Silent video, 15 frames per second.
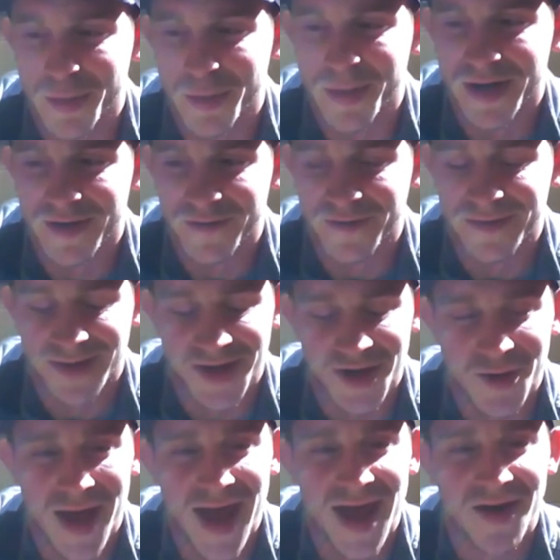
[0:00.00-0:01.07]
little bit of, you
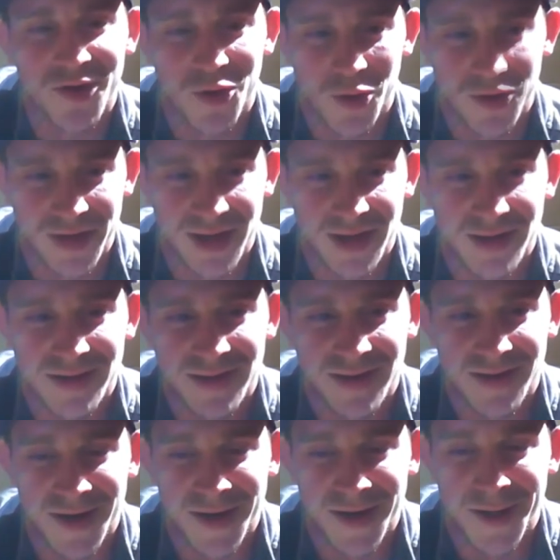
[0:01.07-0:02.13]
know, hand-holding
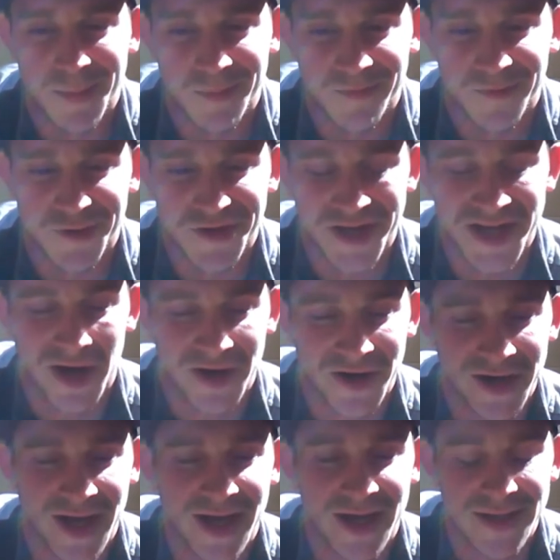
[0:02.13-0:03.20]
for the
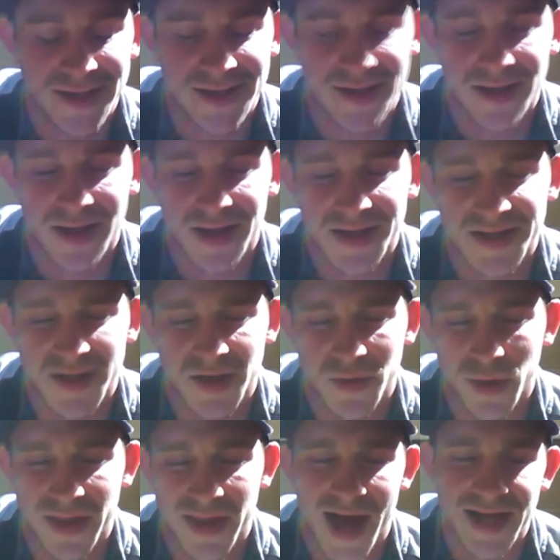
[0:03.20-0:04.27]
younger kids and dealing
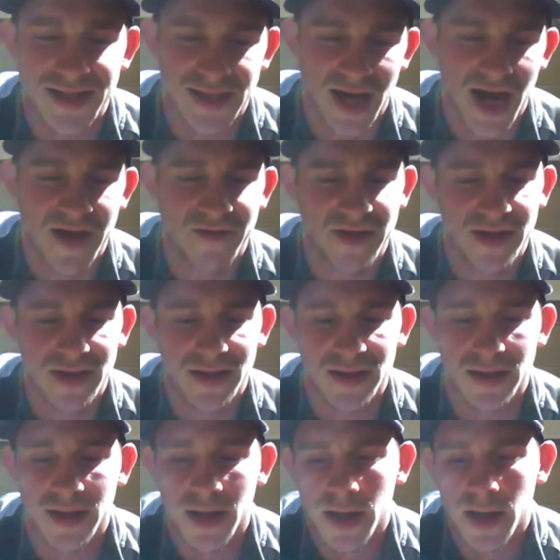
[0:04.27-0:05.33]
with that side of it,
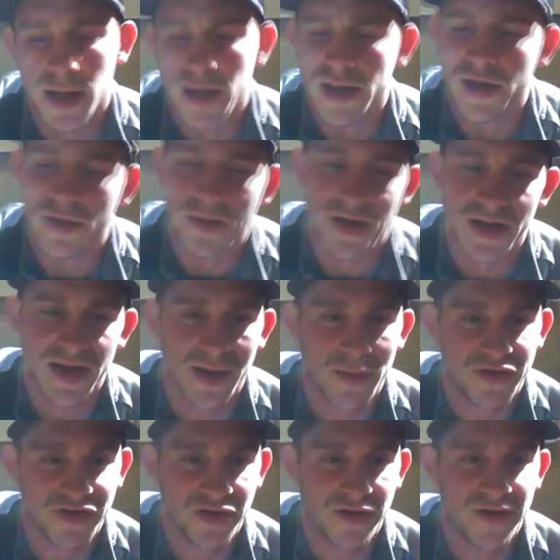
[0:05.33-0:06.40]
and a little bit of the
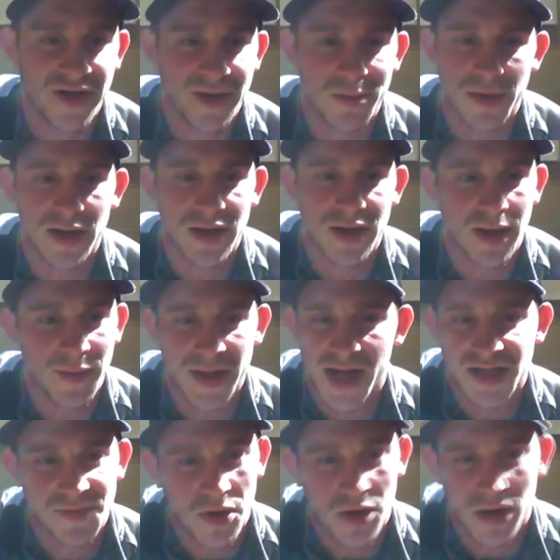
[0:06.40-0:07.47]
immaturity. But, I mean,
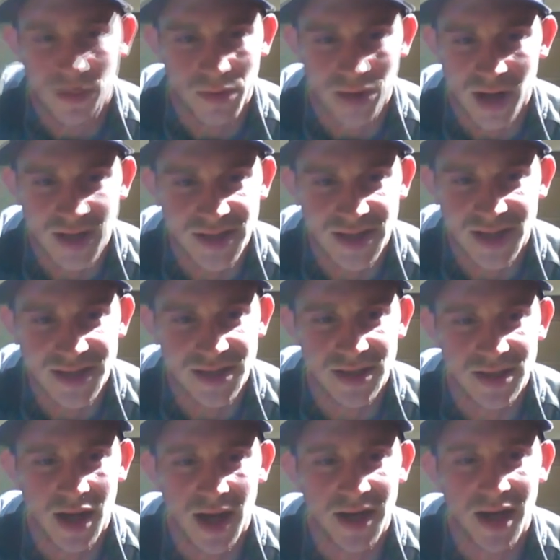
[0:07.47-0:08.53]
that's part of the process,
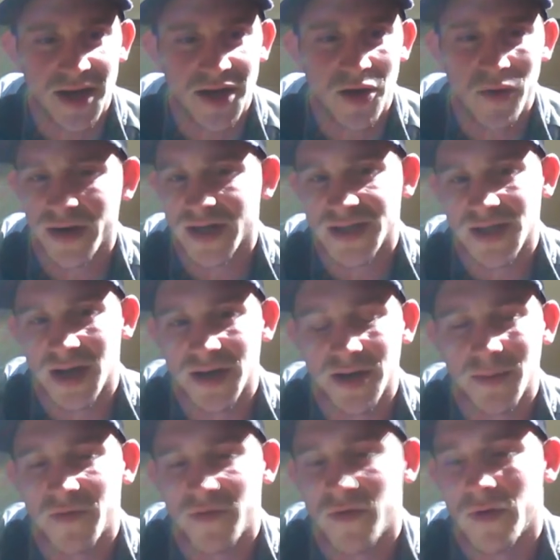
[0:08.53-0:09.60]
and I know what I signed
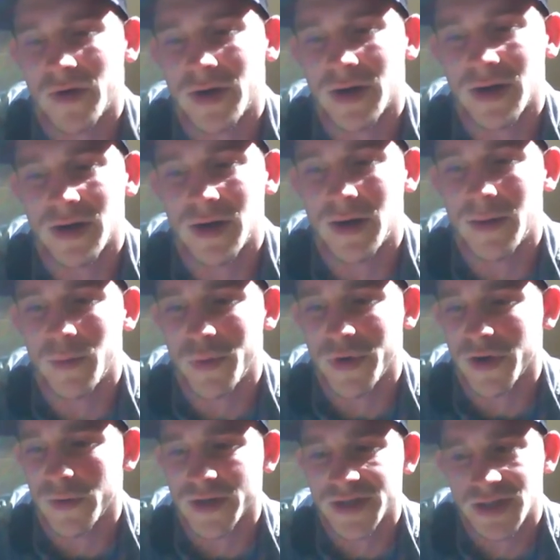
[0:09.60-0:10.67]
up for.
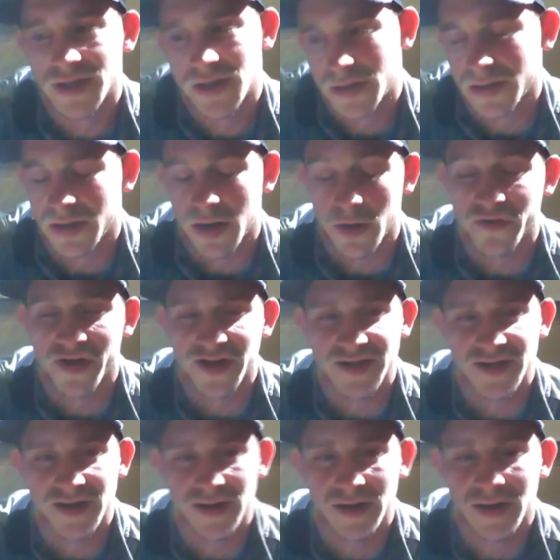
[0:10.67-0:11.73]
Coach
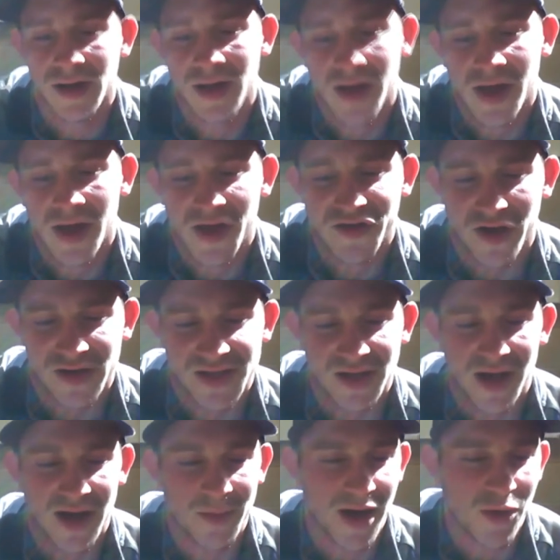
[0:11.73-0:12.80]
Esslinger talks a
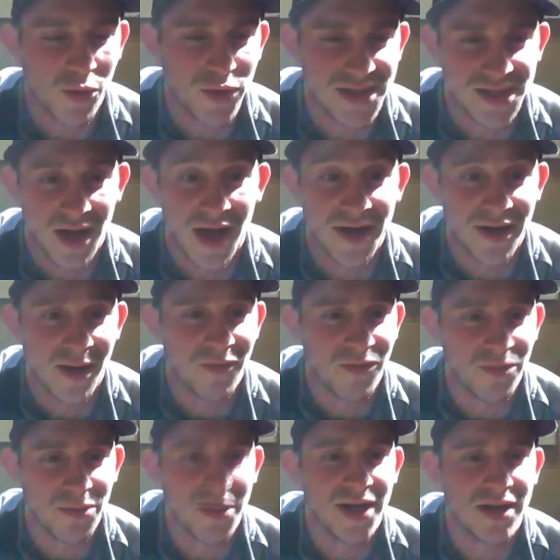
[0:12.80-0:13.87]
lot about we signed up
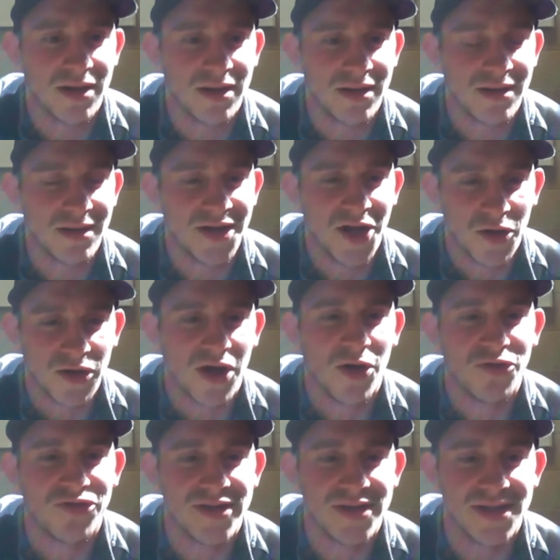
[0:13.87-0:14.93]
for being, you know,
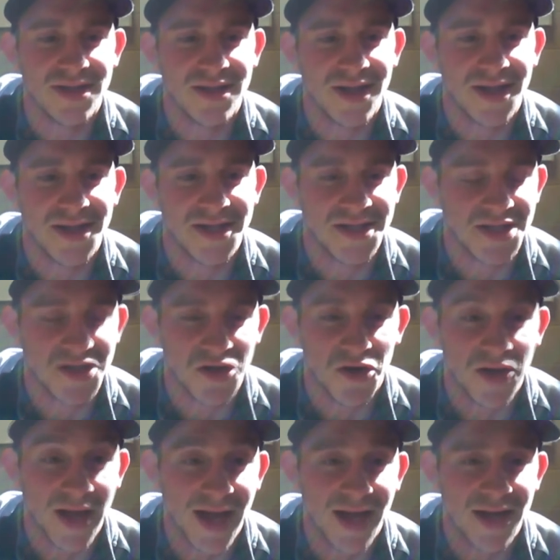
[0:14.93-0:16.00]
coaches, and this is
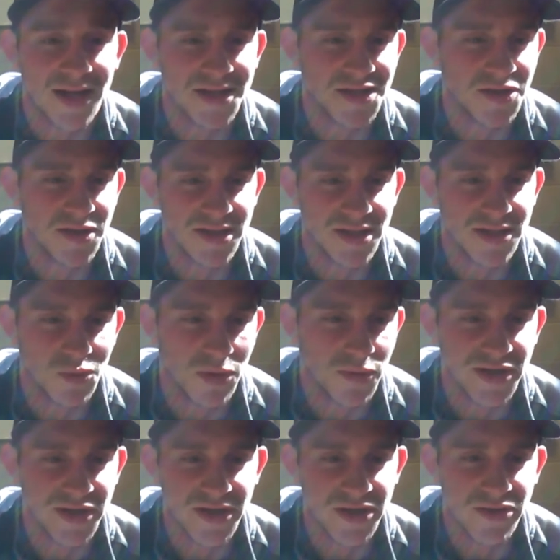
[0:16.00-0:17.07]
our lane, and so this is
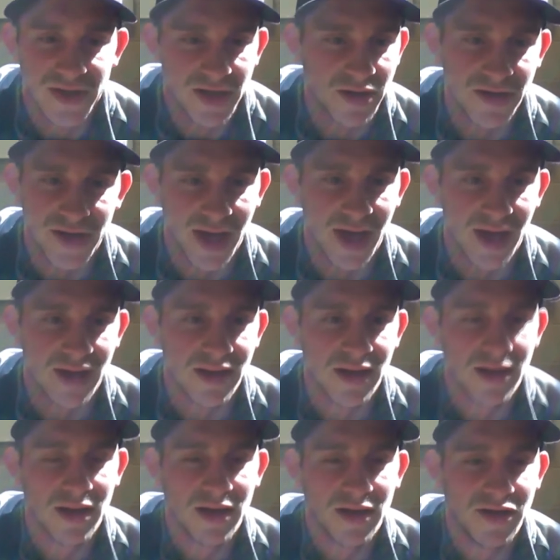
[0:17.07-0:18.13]
what we do. You know,
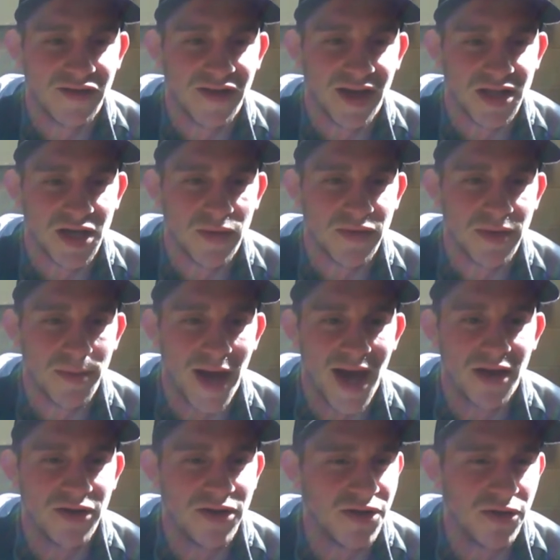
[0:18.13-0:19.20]
you take the good with the
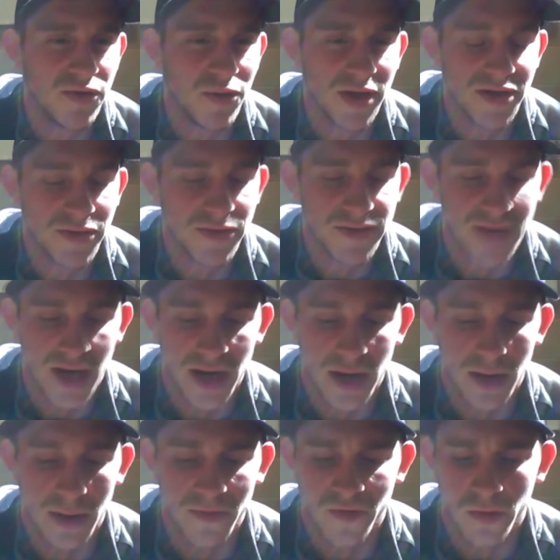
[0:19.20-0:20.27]
bad. You knew what you were
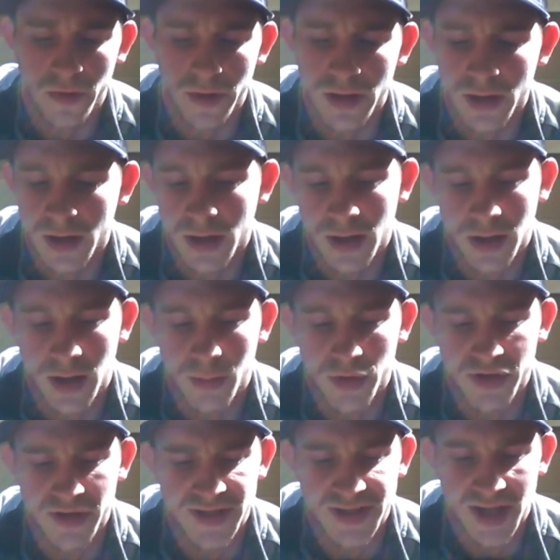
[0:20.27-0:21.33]
signing up for
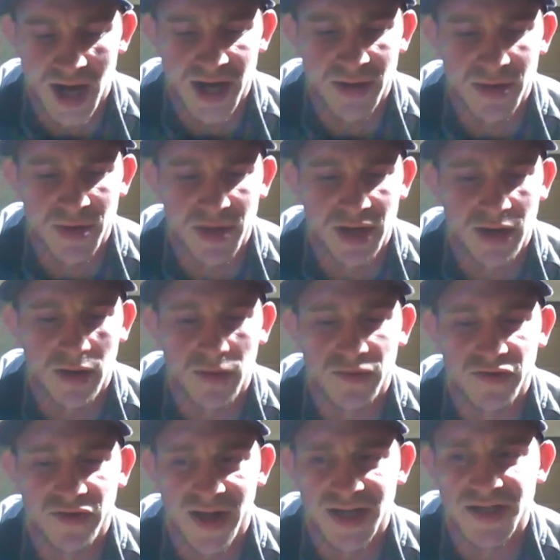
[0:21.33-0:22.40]
when you decide to be a
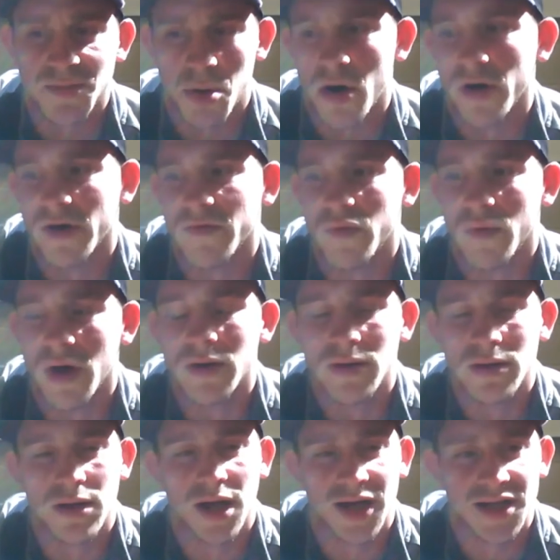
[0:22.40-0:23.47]
coach. So that's part of
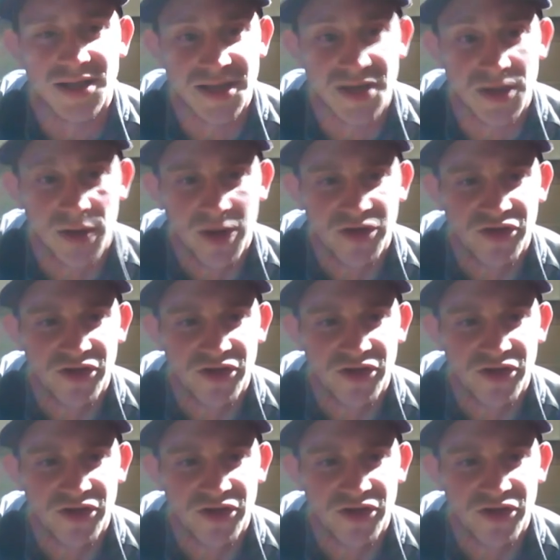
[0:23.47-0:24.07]
what I consider my